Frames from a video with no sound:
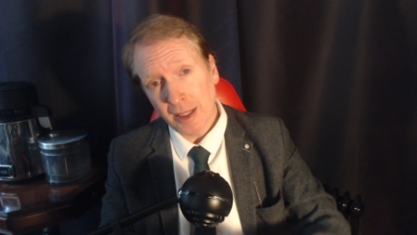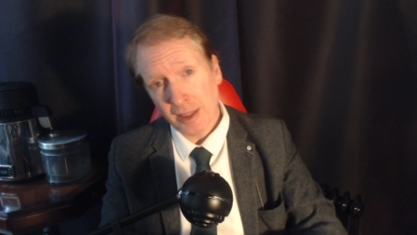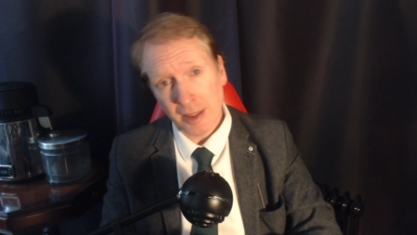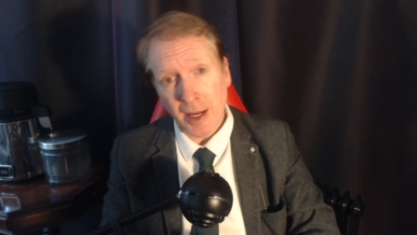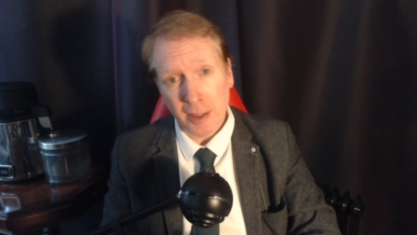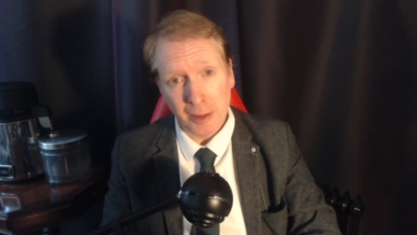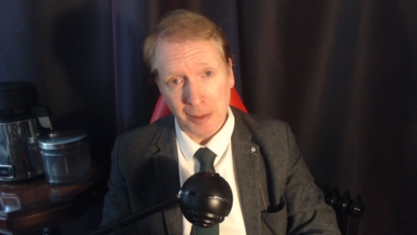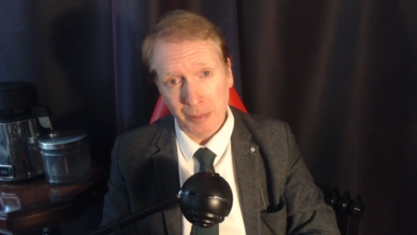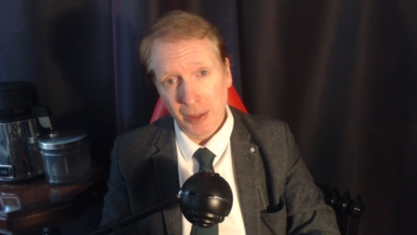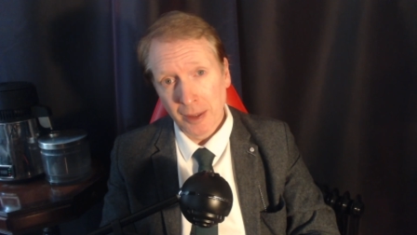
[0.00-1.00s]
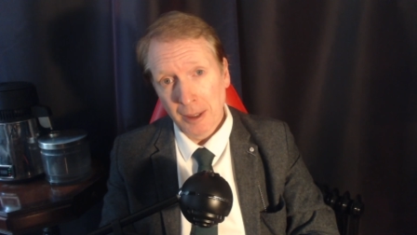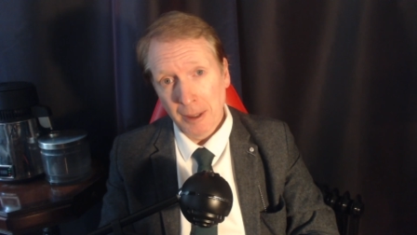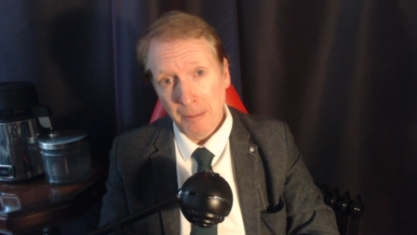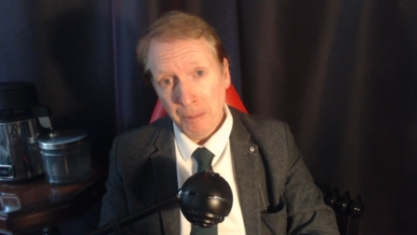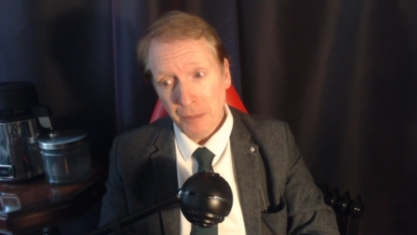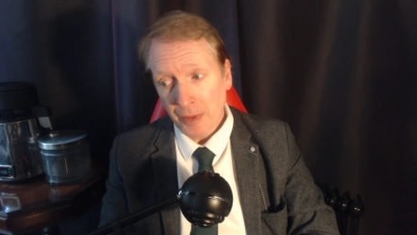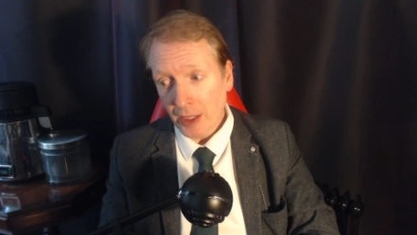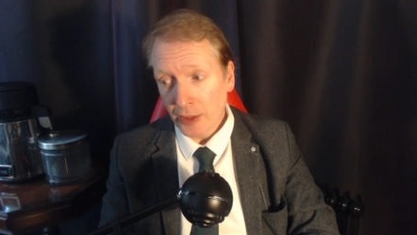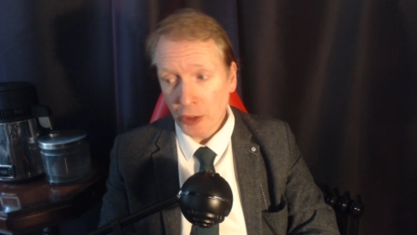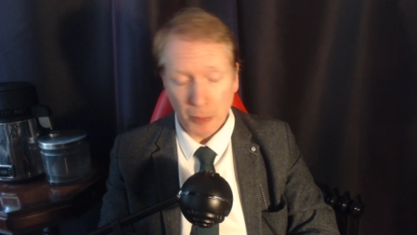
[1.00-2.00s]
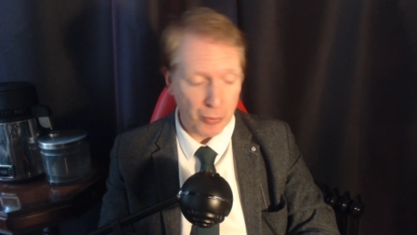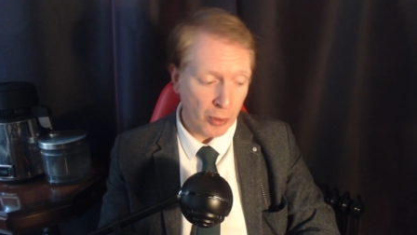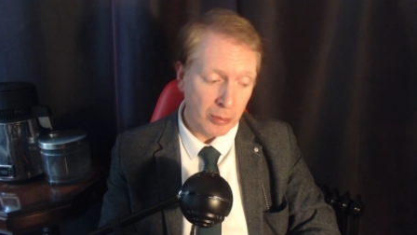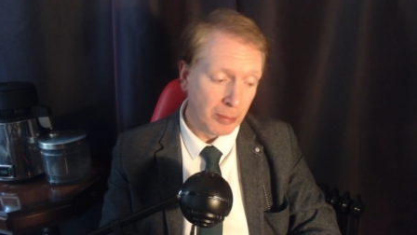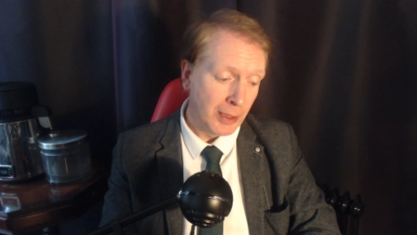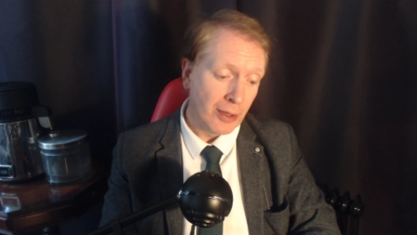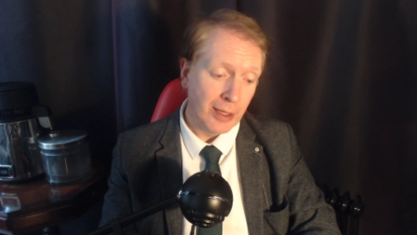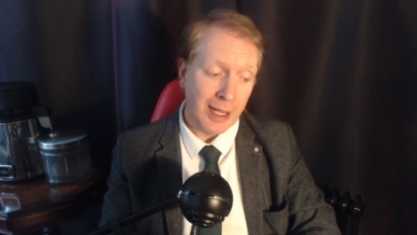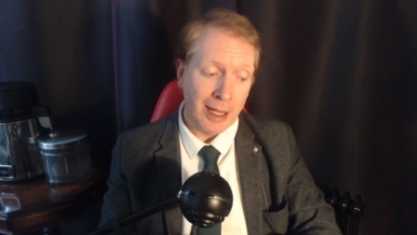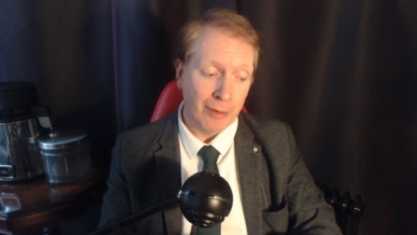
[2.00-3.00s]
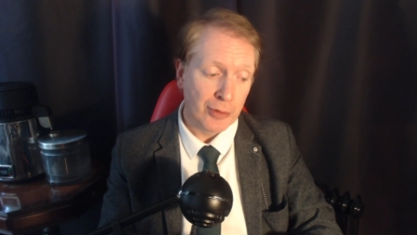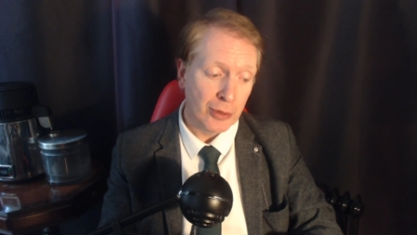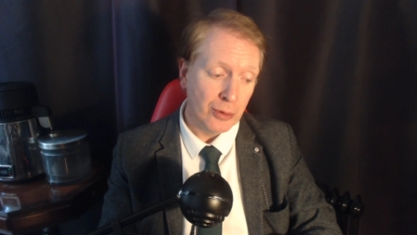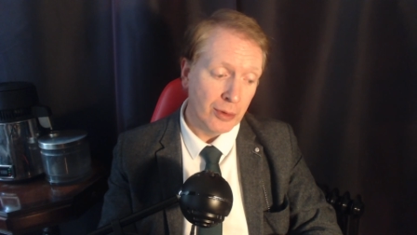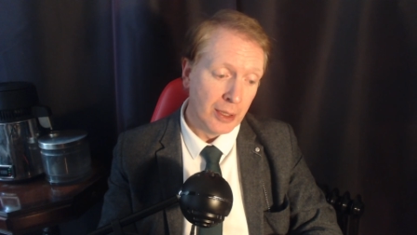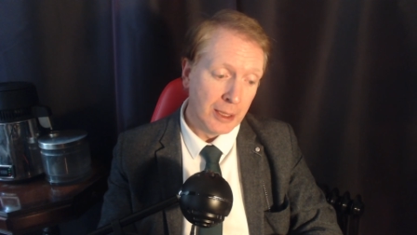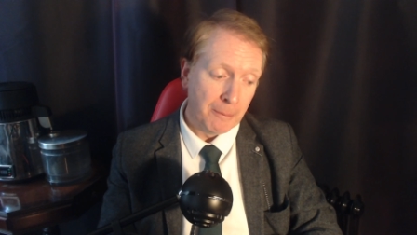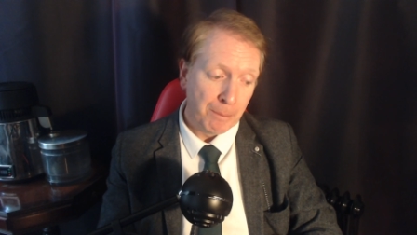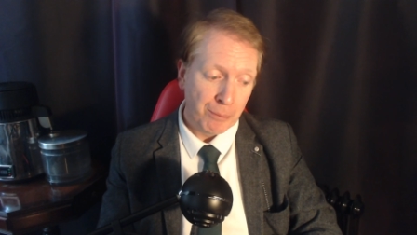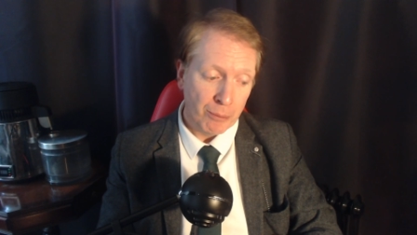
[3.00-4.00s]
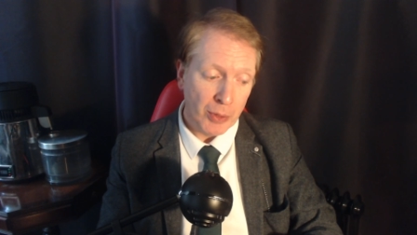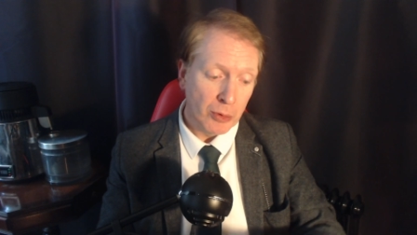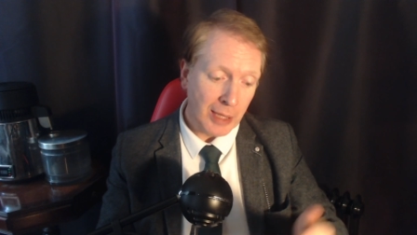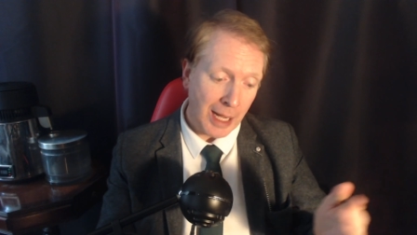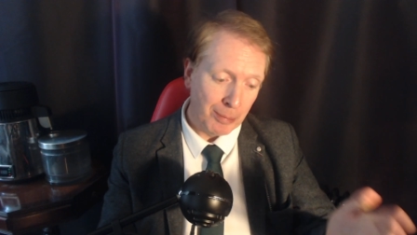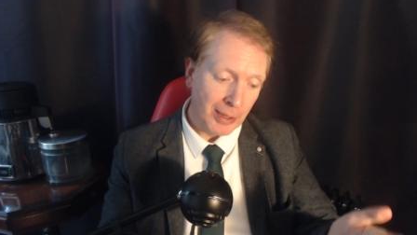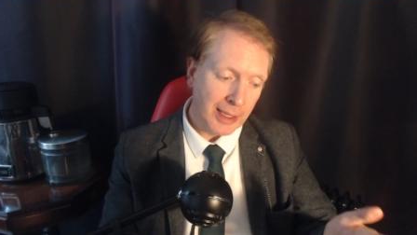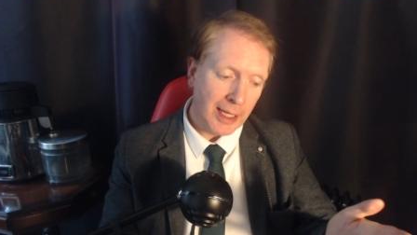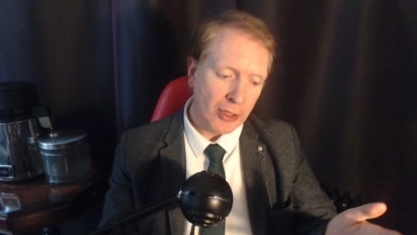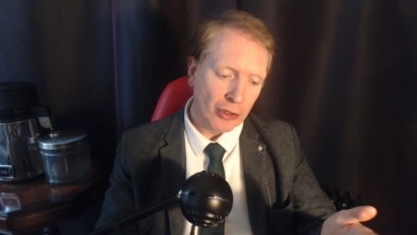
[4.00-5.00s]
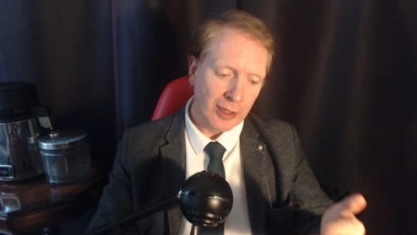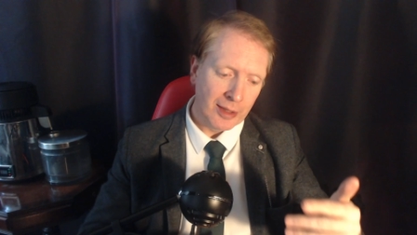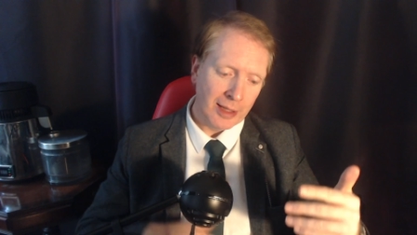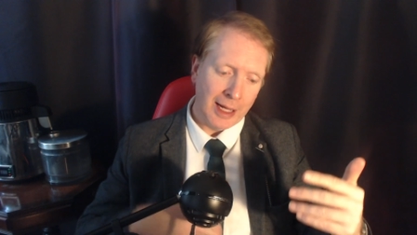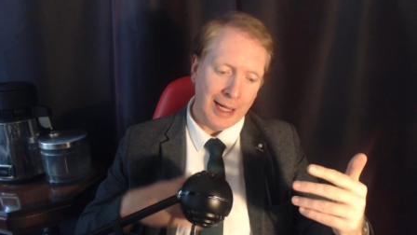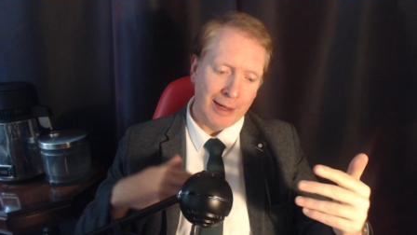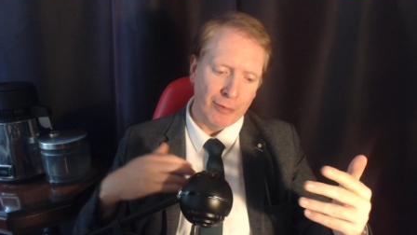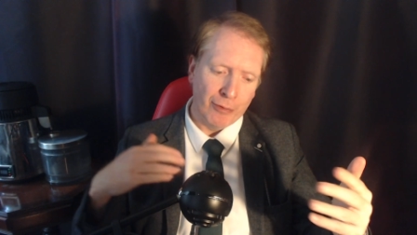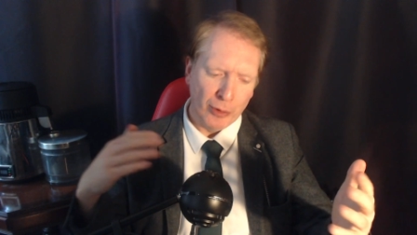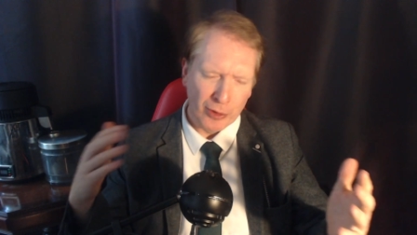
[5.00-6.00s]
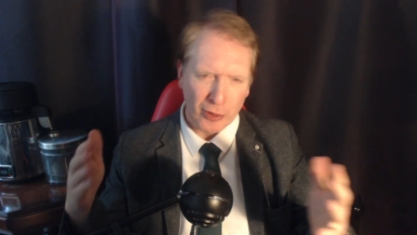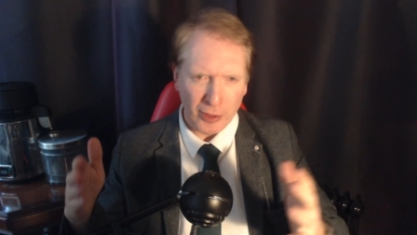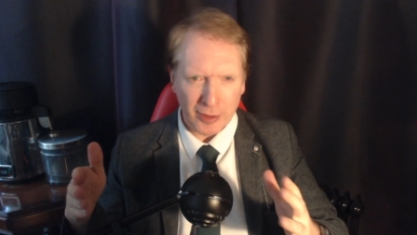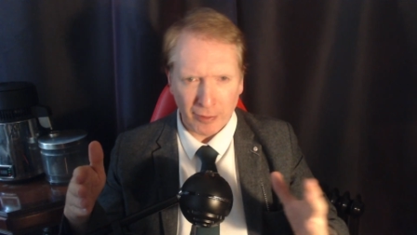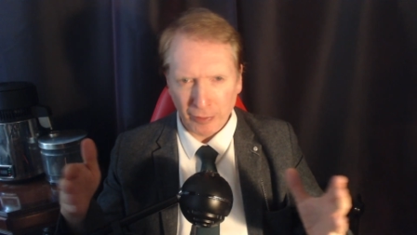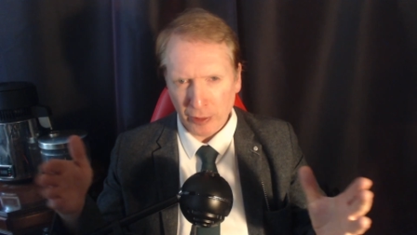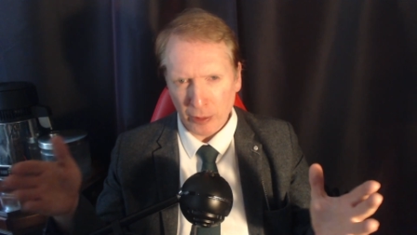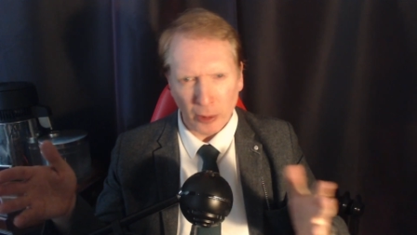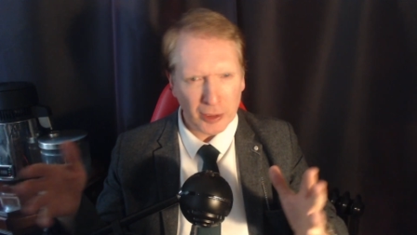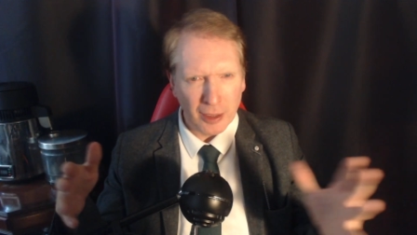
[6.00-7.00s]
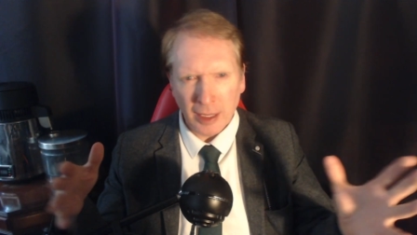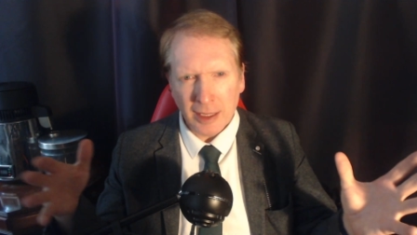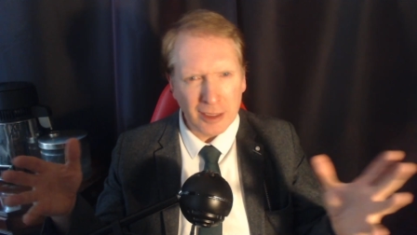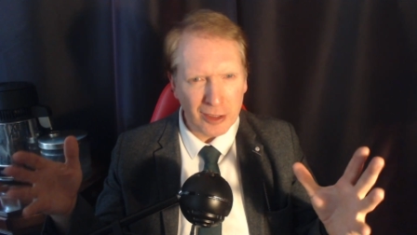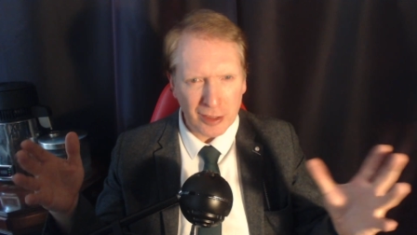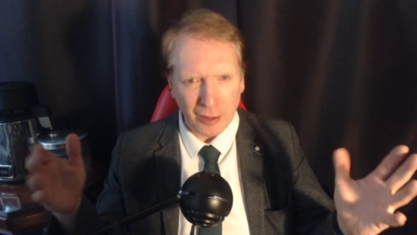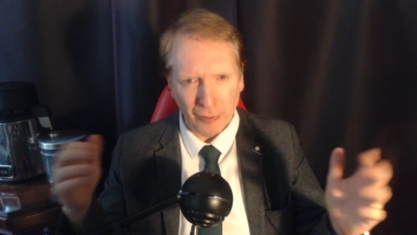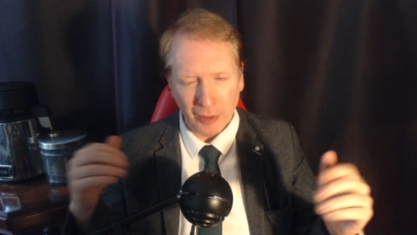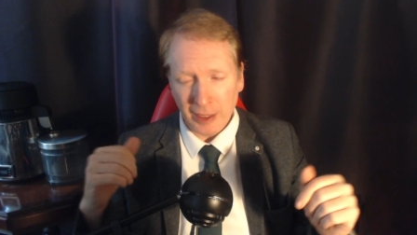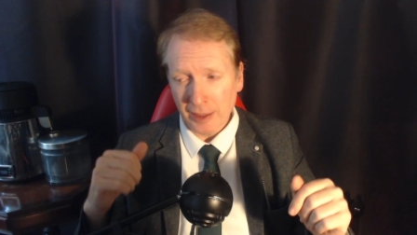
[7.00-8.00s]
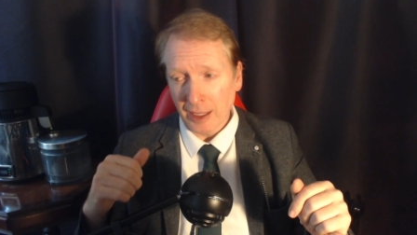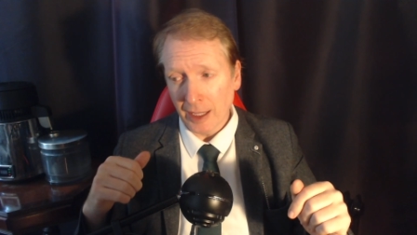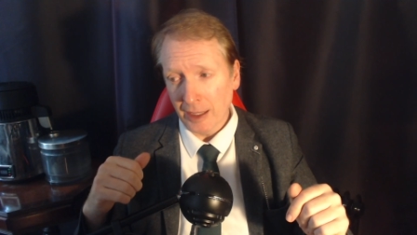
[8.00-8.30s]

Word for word: setup. And you're probably going to have to build applications that have all sorts of throttling and stuff like that.